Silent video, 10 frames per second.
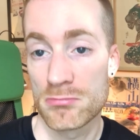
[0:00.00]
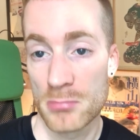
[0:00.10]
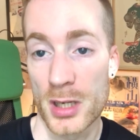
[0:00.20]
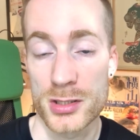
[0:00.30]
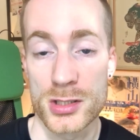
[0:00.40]

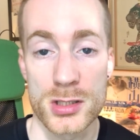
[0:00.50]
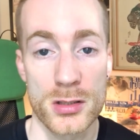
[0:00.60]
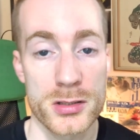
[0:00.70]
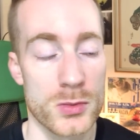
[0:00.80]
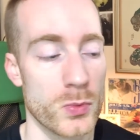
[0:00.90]
actually
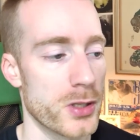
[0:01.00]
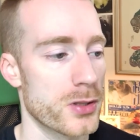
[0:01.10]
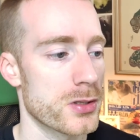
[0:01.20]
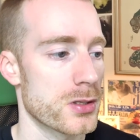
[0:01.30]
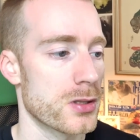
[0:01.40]
started
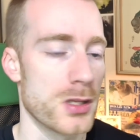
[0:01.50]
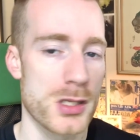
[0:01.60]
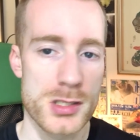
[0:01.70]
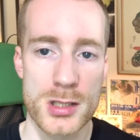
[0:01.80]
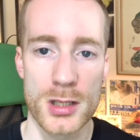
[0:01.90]
with
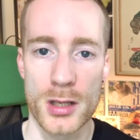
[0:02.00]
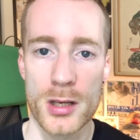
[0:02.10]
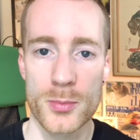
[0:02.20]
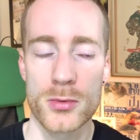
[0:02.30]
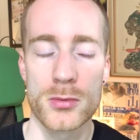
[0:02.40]
this in
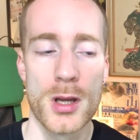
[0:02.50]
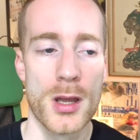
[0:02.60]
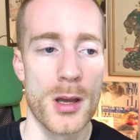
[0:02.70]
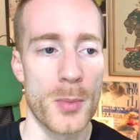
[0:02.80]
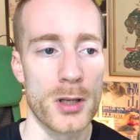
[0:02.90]
April,
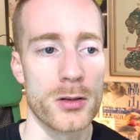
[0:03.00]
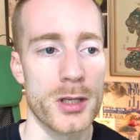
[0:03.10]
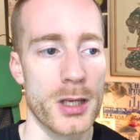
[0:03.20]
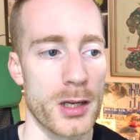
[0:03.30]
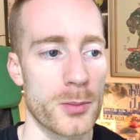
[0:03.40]
but
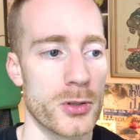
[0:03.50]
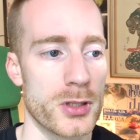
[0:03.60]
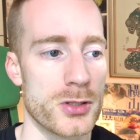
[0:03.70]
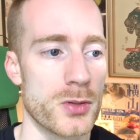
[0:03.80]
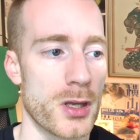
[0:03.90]
looking at putting
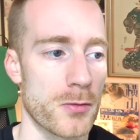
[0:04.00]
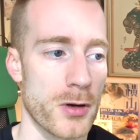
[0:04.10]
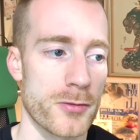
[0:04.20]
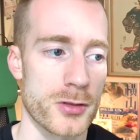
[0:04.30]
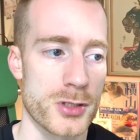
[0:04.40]
together
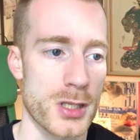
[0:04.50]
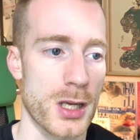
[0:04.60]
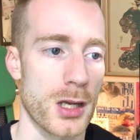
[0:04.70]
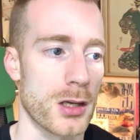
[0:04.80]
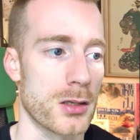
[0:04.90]
reference
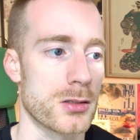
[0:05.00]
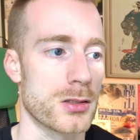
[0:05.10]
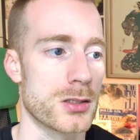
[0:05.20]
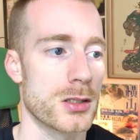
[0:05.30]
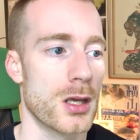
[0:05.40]

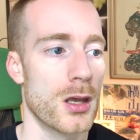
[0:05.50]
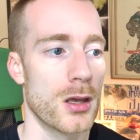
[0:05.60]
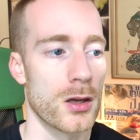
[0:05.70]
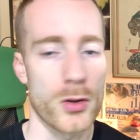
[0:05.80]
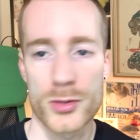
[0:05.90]
and
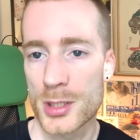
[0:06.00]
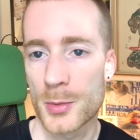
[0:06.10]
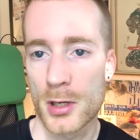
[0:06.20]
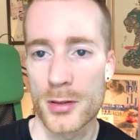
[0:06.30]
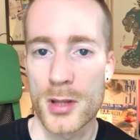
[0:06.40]
concept
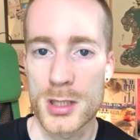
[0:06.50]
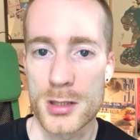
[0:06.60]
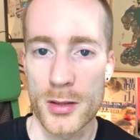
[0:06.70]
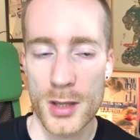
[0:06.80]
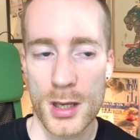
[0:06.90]
art and things
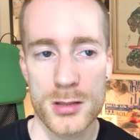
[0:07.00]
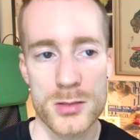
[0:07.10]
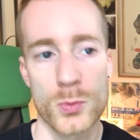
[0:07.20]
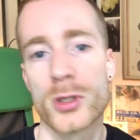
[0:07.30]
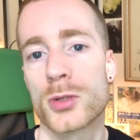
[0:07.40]
like that,
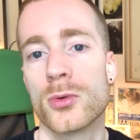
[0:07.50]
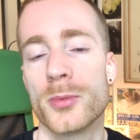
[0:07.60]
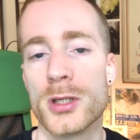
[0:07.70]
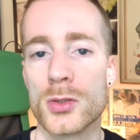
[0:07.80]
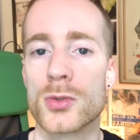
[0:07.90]
which will be
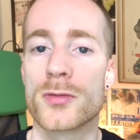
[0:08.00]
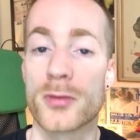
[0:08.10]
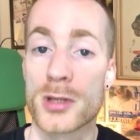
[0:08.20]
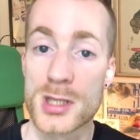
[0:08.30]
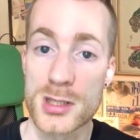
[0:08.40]
used for
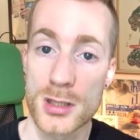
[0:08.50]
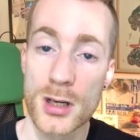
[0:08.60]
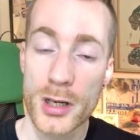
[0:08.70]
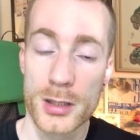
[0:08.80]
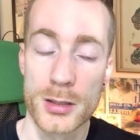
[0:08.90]
the Desert
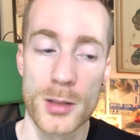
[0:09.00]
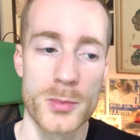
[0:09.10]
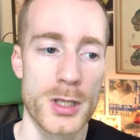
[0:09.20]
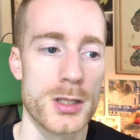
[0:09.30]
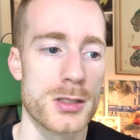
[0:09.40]
Island
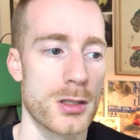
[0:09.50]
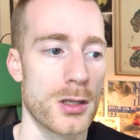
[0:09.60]
update.